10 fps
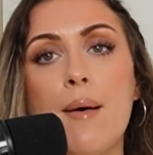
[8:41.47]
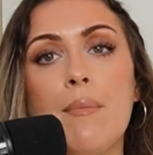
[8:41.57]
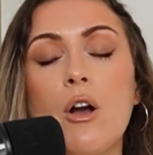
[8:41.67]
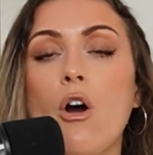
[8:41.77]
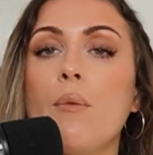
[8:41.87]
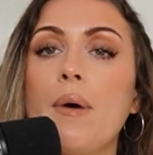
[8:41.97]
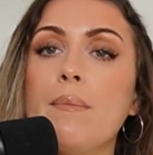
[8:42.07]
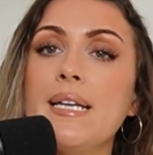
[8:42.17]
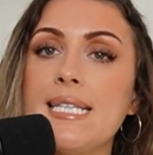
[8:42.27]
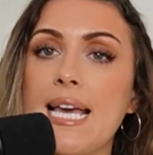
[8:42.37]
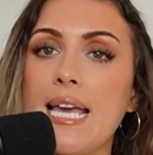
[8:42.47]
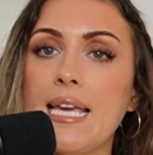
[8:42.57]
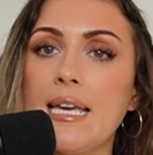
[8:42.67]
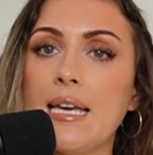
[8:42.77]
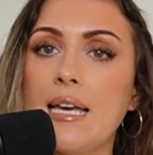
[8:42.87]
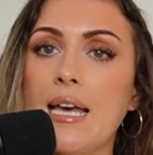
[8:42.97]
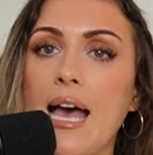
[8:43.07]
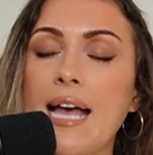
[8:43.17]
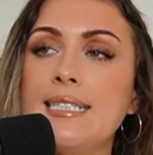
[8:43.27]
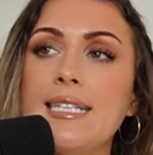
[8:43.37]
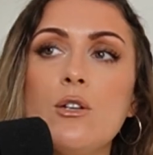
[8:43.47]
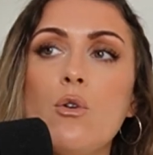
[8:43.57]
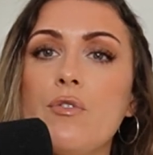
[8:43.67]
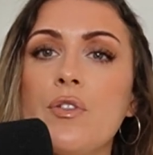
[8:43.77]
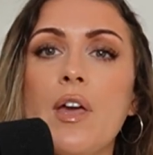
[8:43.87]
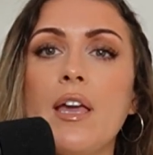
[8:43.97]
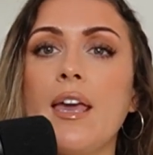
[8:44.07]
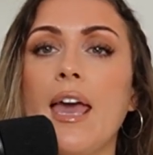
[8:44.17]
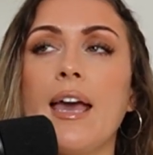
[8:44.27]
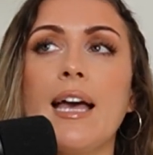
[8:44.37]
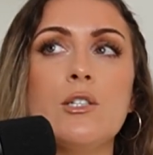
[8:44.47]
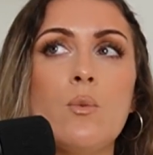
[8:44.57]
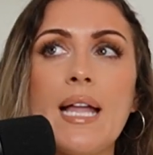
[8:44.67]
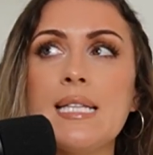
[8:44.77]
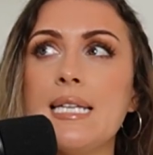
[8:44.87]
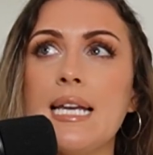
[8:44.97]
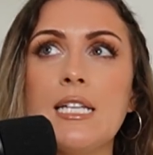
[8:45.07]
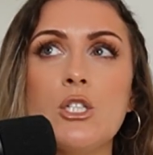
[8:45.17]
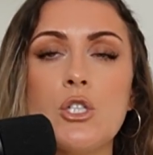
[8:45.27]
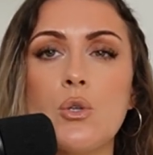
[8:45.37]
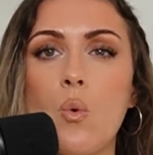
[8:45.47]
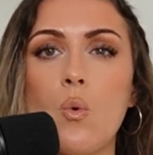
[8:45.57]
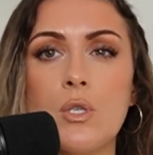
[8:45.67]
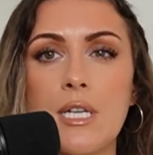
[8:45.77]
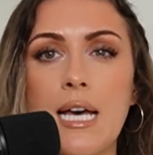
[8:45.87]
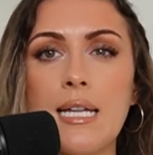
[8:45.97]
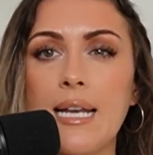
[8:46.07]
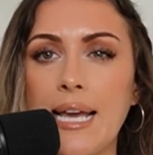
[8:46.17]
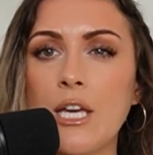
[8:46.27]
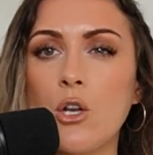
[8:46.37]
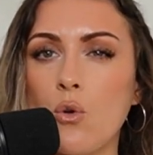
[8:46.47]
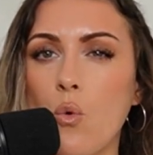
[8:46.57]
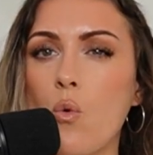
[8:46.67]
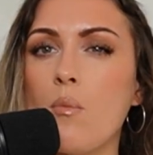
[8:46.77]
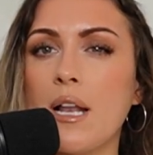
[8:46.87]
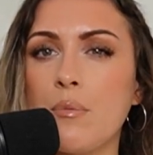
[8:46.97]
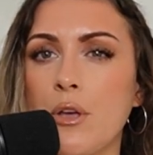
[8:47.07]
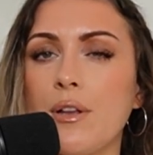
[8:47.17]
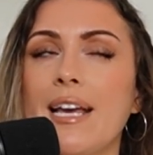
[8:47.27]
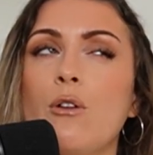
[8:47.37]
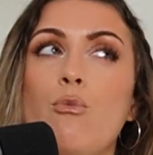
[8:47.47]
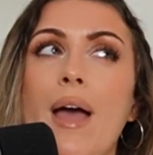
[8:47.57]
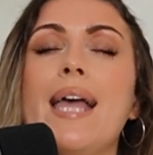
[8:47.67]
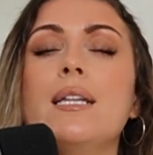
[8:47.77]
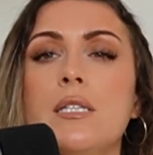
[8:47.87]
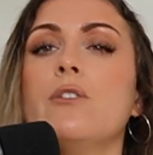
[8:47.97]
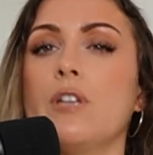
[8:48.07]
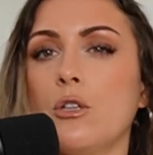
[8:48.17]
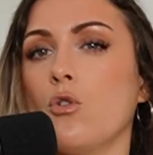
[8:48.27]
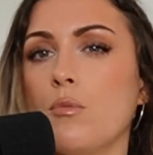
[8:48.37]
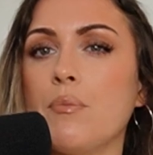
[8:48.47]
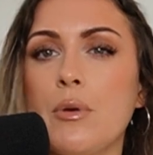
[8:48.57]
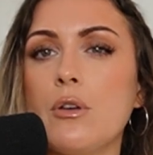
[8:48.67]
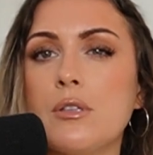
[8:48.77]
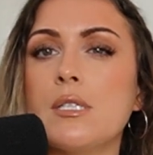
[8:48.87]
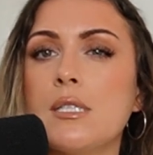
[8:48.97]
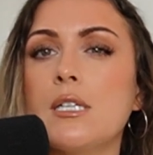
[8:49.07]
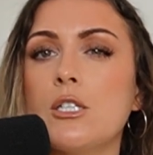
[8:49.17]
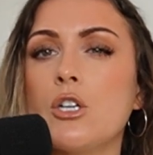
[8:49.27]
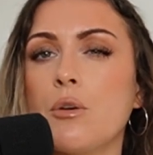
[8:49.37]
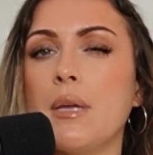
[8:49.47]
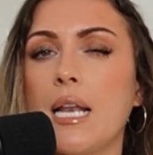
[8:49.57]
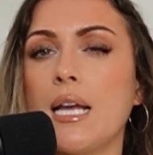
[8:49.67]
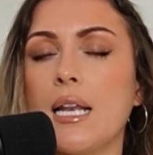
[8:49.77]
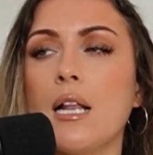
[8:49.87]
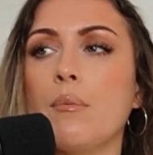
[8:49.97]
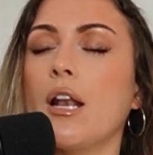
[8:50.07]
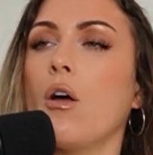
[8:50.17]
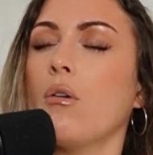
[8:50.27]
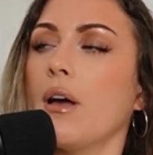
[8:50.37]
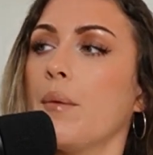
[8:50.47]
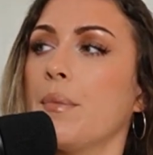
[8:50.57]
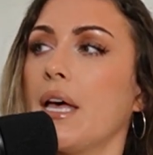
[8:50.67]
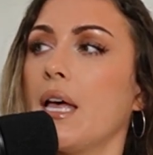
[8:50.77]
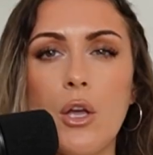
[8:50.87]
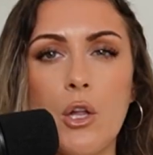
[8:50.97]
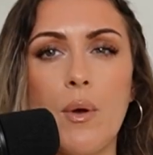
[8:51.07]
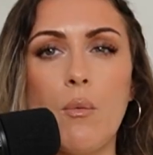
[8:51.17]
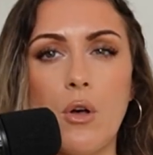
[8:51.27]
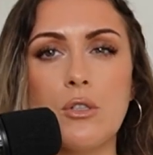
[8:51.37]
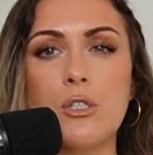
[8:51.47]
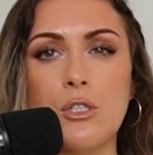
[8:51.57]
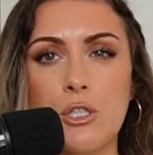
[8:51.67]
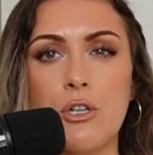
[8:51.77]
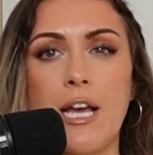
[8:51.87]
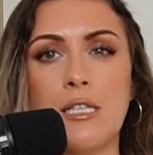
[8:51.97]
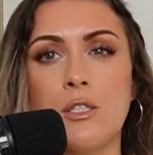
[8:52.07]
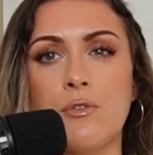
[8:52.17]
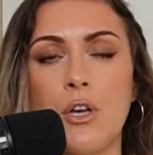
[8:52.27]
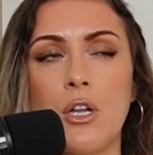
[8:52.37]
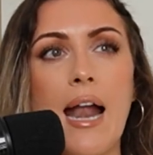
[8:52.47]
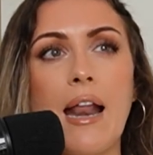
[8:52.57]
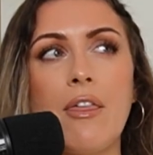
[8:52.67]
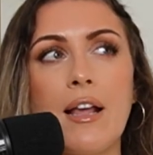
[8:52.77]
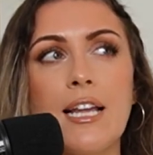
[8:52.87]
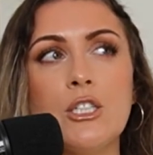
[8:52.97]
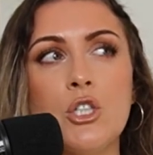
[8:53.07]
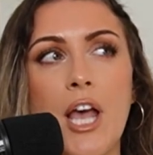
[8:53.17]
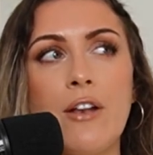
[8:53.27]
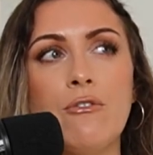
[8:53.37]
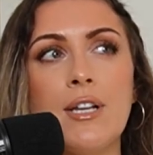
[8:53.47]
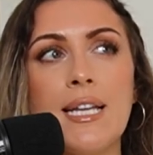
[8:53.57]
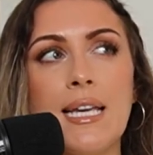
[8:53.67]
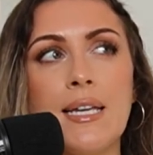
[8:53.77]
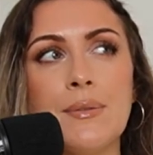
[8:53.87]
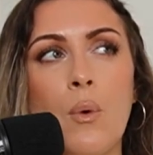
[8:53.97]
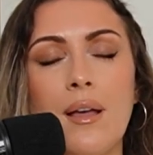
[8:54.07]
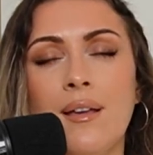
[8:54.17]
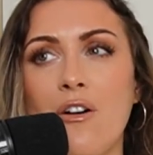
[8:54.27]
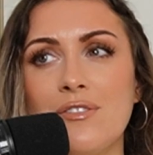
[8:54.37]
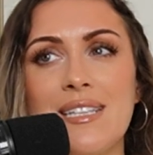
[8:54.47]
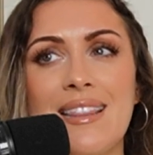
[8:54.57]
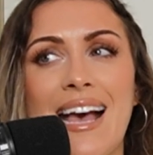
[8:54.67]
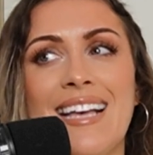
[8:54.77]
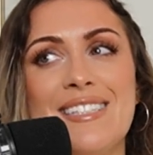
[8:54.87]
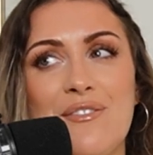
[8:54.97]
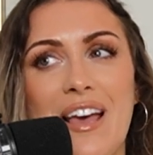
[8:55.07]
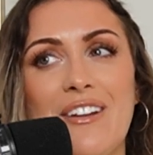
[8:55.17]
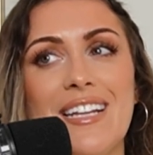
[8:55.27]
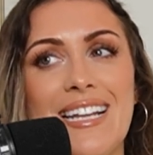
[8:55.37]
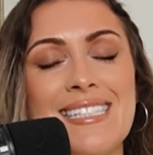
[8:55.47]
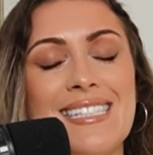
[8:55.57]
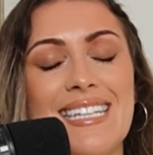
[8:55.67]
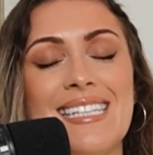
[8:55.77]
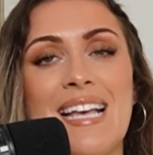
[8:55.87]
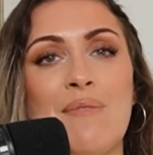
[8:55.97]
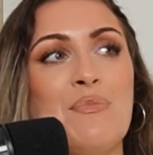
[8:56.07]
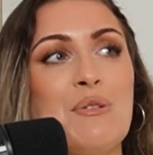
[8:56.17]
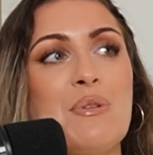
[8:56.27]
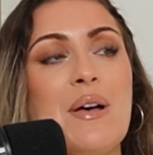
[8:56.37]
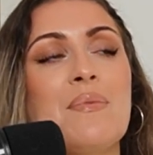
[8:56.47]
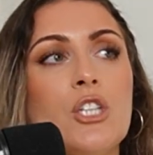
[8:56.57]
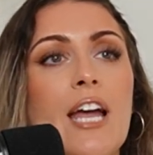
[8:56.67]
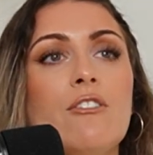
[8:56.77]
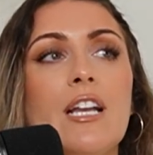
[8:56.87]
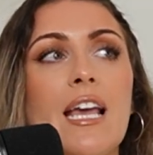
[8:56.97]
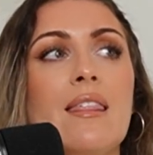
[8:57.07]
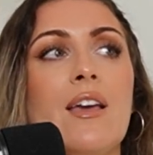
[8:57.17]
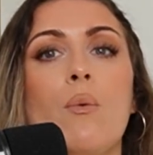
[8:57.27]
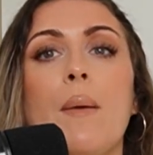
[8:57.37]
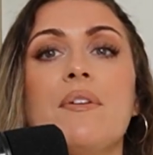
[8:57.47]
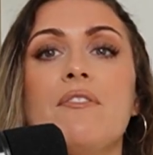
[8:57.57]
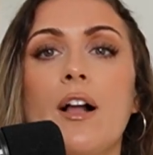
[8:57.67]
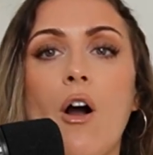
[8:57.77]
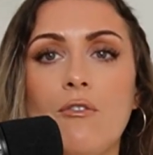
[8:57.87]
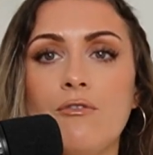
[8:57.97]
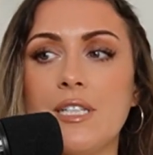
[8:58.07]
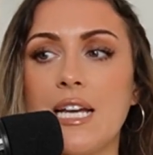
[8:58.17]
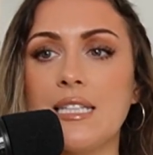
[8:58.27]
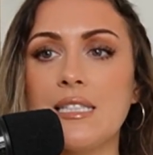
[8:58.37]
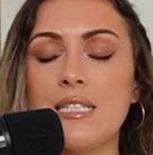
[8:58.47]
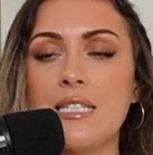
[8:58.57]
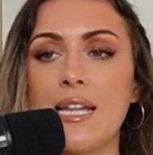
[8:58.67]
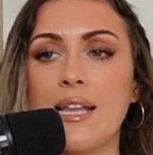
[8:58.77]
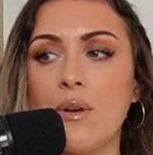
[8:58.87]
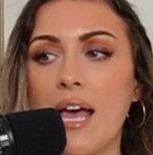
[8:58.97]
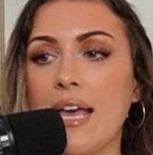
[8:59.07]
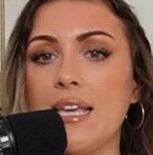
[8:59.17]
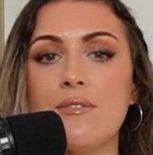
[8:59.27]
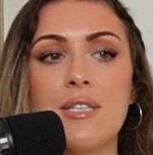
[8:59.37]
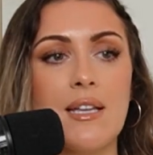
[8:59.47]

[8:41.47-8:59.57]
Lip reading: But got about my day. And didn't overthink it. Kind of went in and just ordered like a normal, like a relatively normal person. It still took me like a little bit longer, but it wasn't stressful. And I think like generally, obviously that's a very like silly example, but generally I think when we feel confident in our lives, in